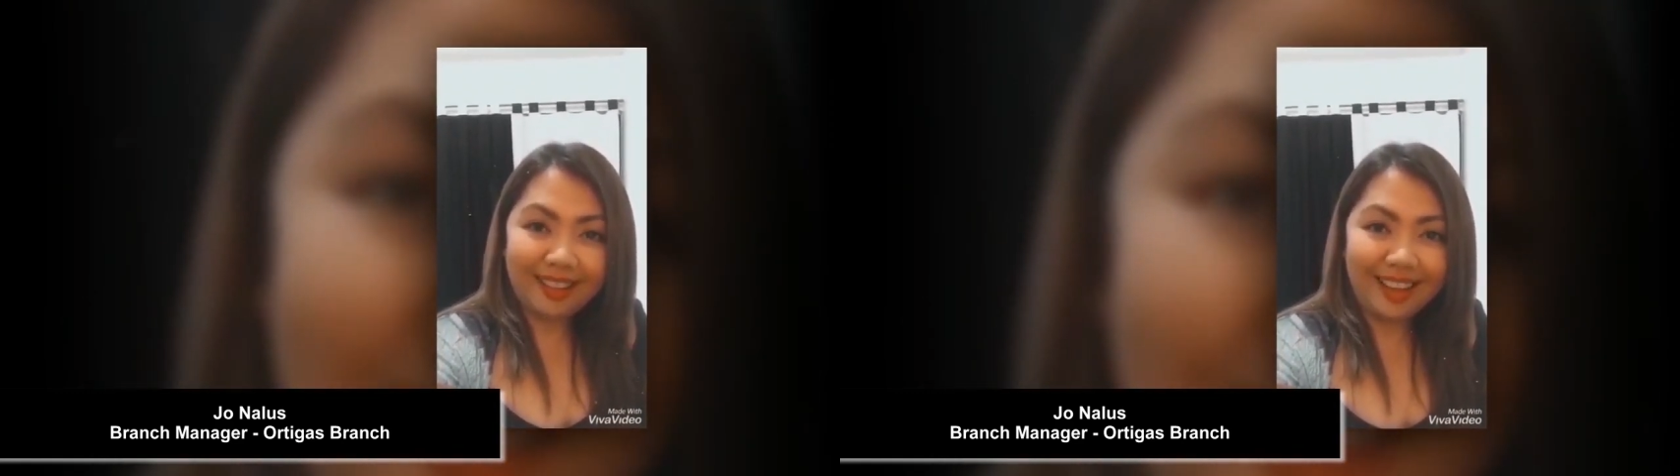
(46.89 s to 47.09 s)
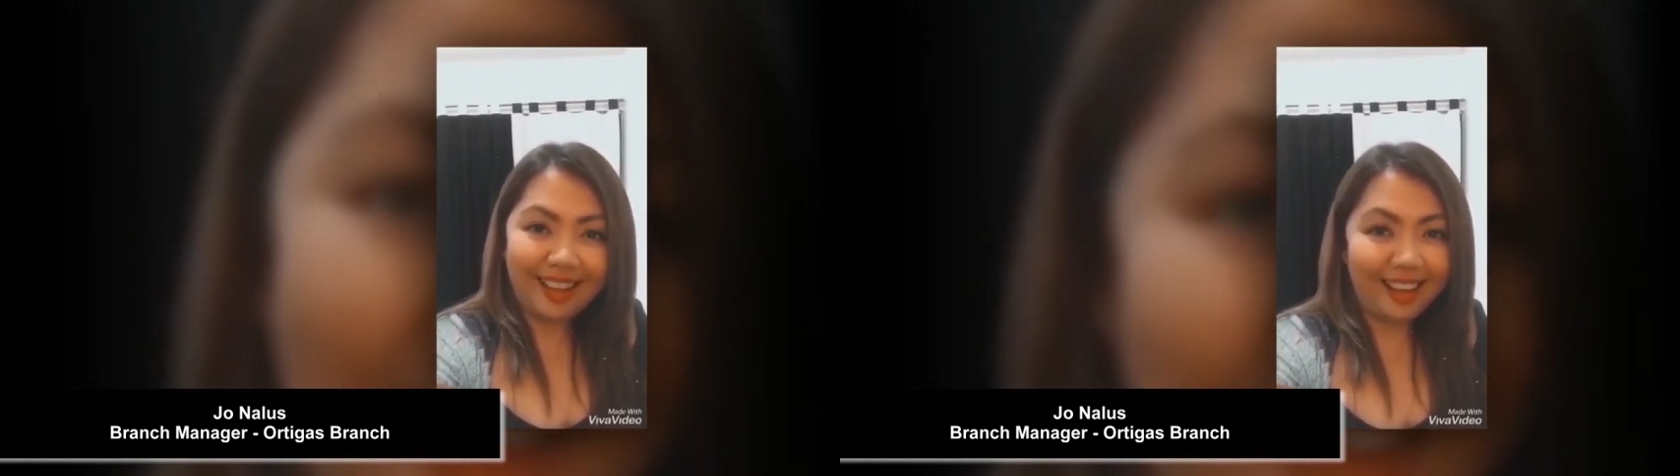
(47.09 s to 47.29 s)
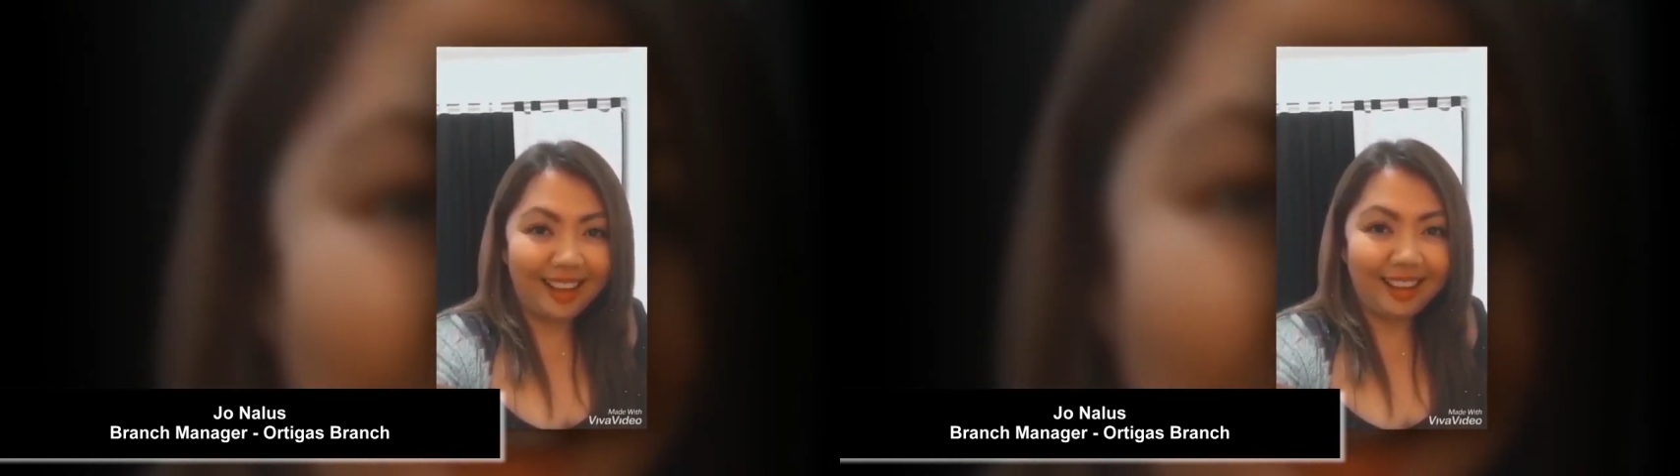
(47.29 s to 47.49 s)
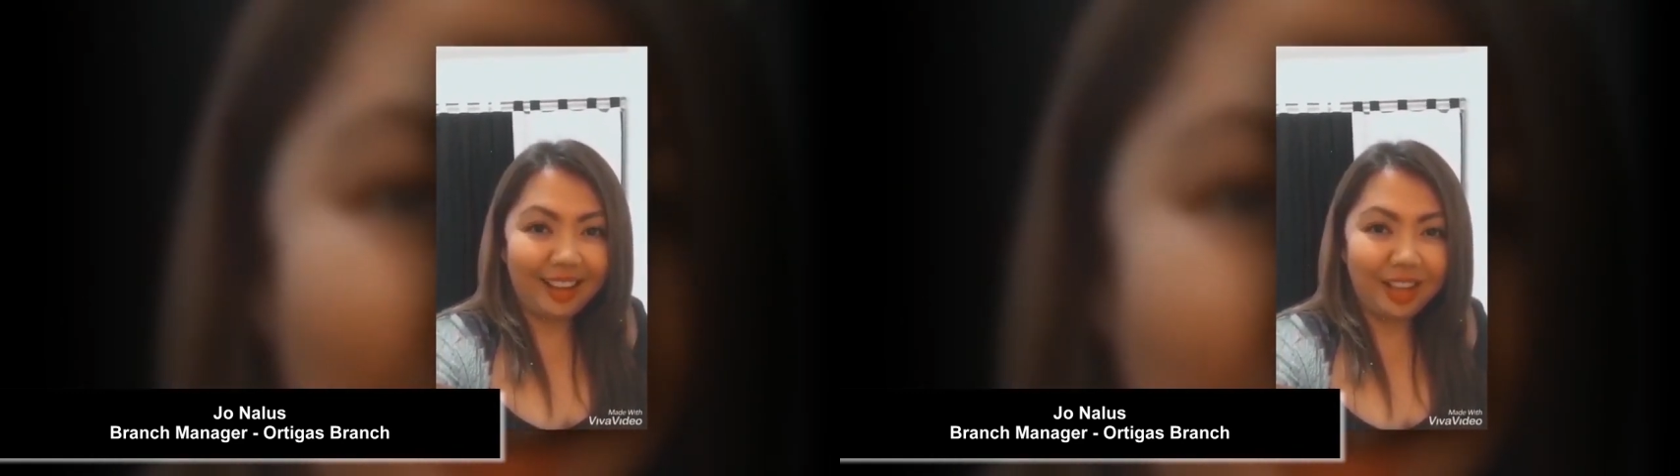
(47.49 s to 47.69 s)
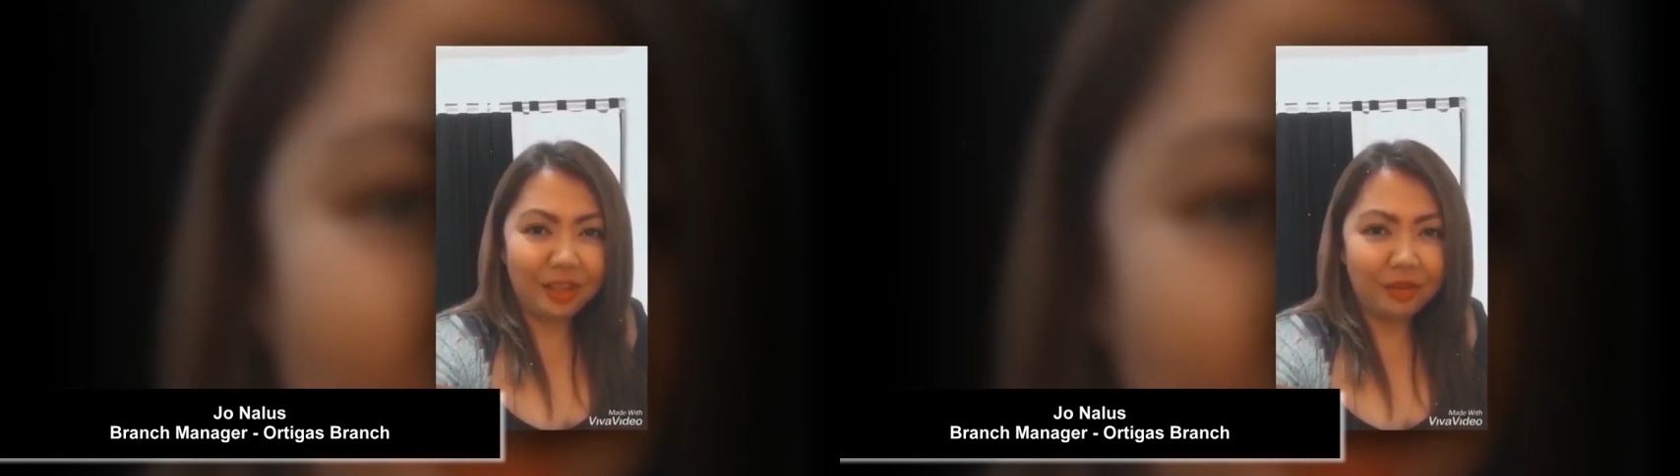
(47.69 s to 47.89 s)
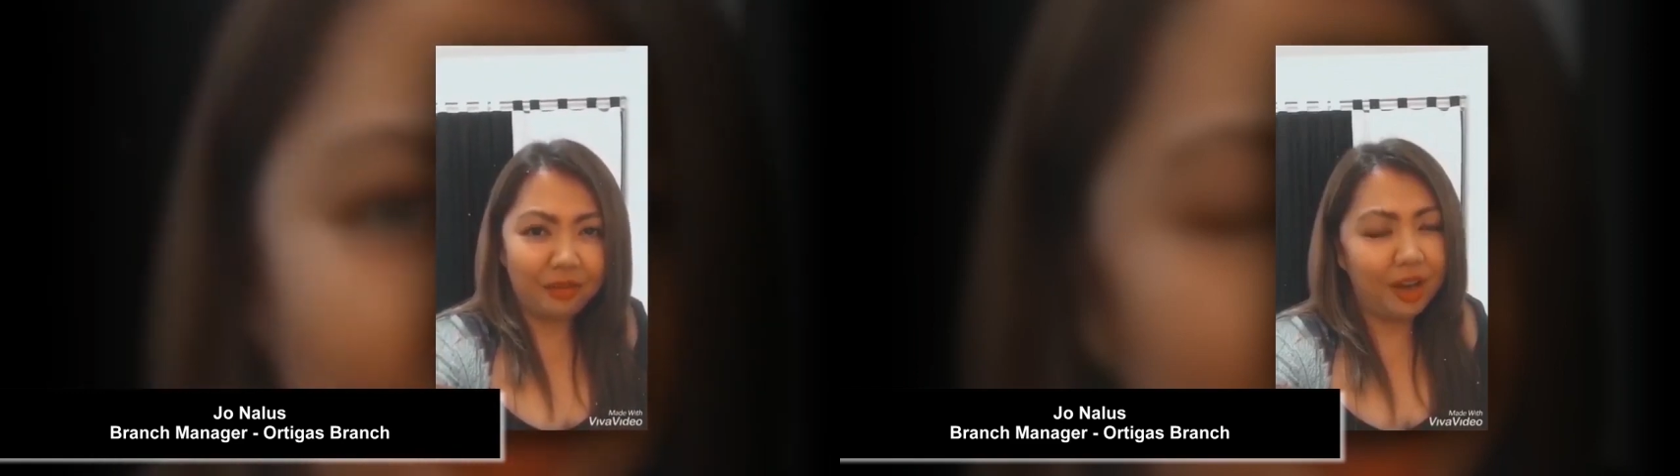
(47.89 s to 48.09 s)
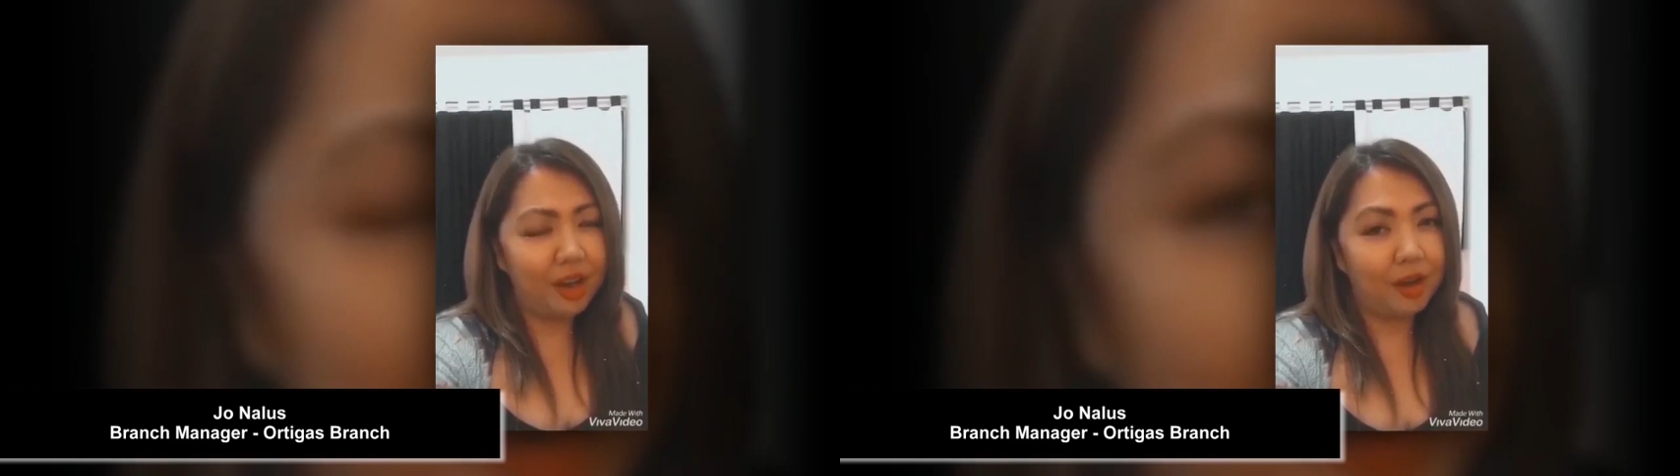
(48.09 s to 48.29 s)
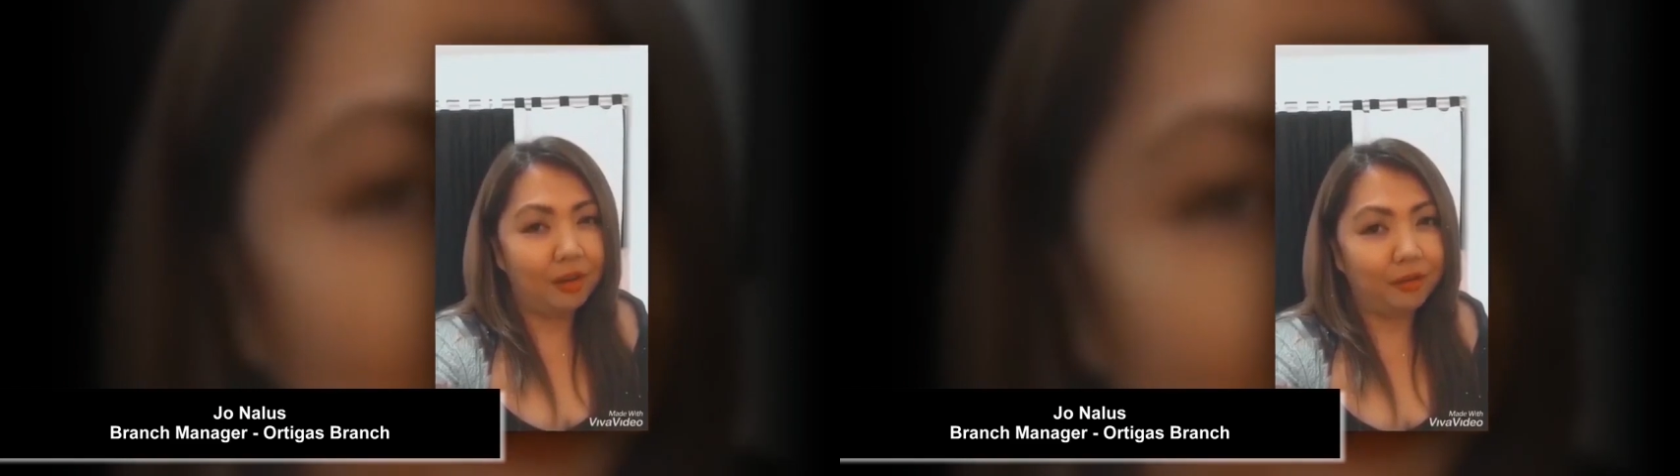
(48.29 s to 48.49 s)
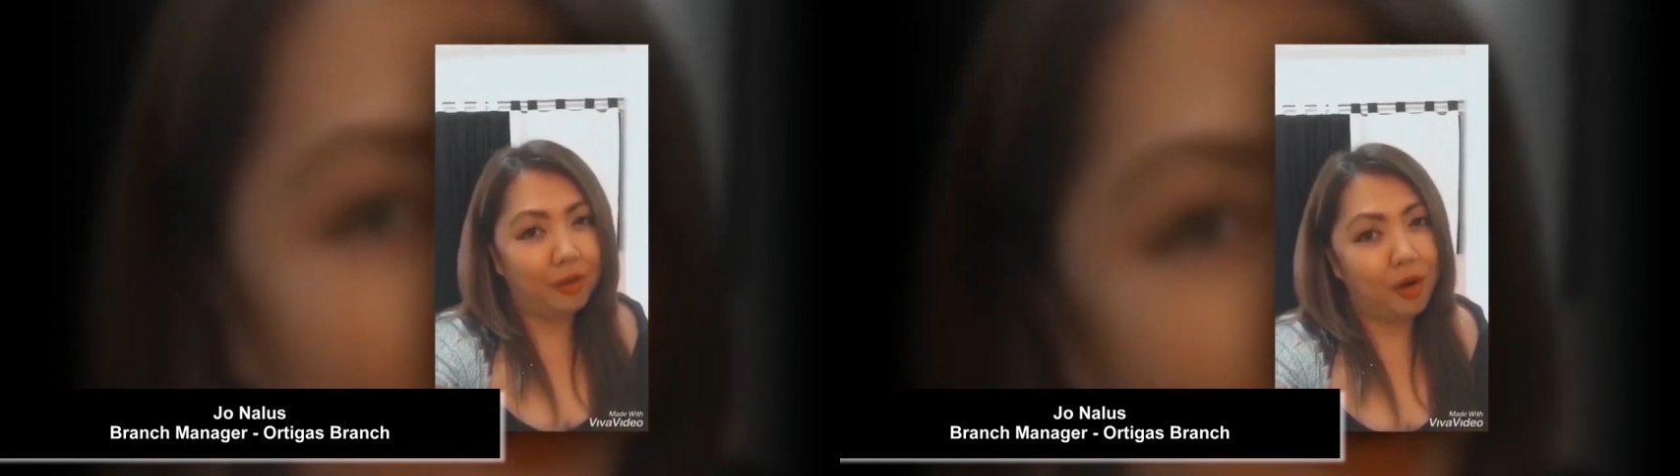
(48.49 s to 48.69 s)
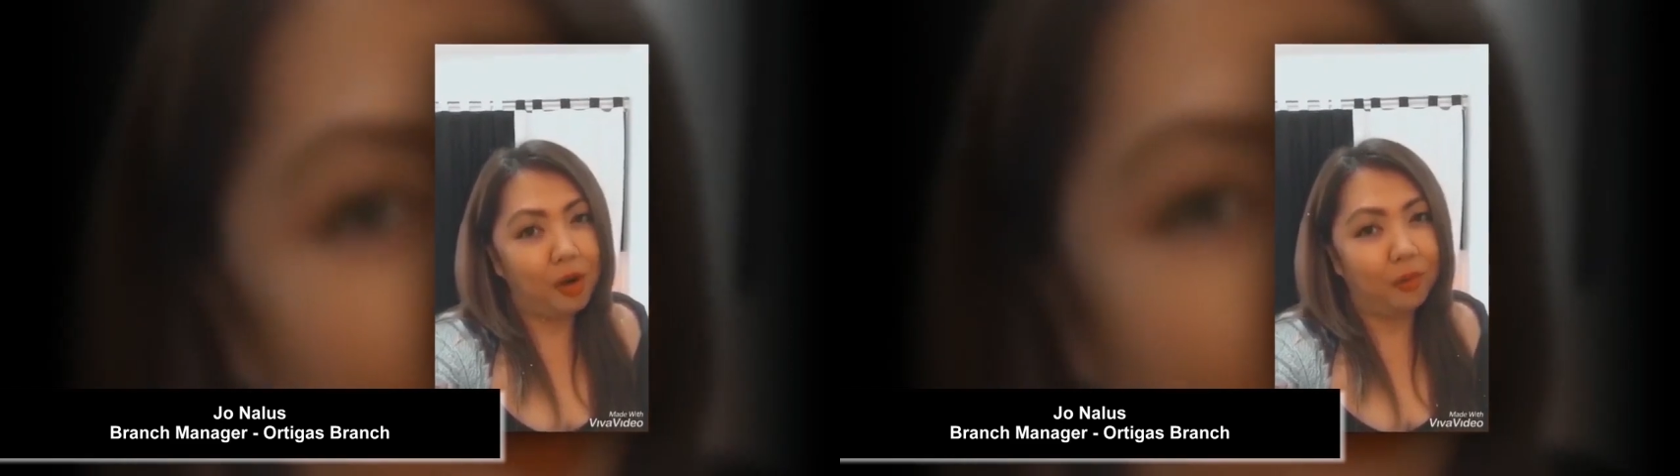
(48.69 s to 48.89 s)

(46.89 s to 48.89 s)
and lots of love from